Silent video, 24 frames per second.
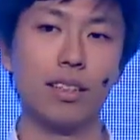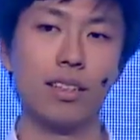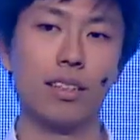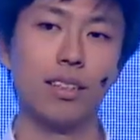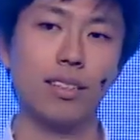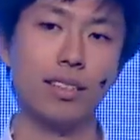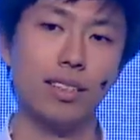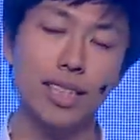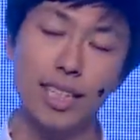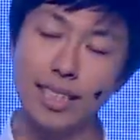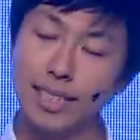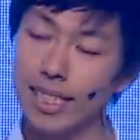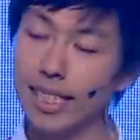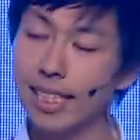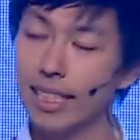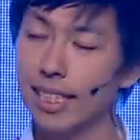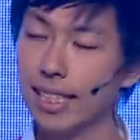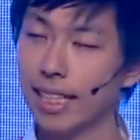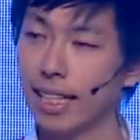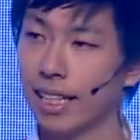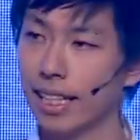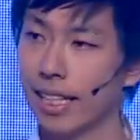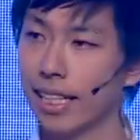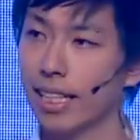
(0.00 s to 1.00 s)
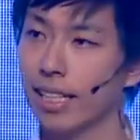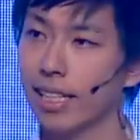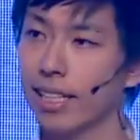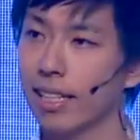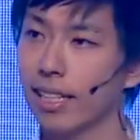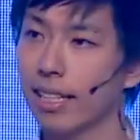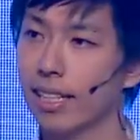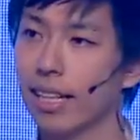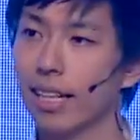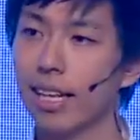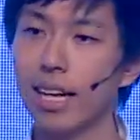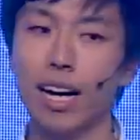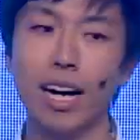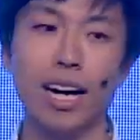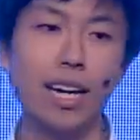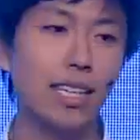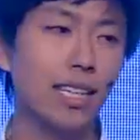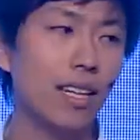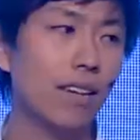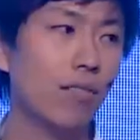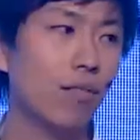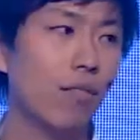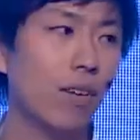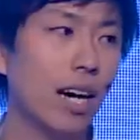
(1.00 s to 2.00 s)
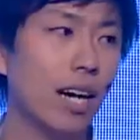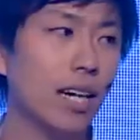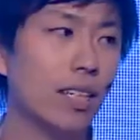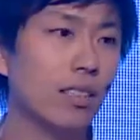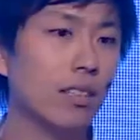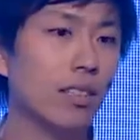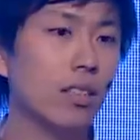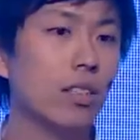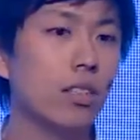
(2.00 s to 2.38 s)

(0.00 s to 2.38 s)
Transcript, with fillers: Statistically, I can find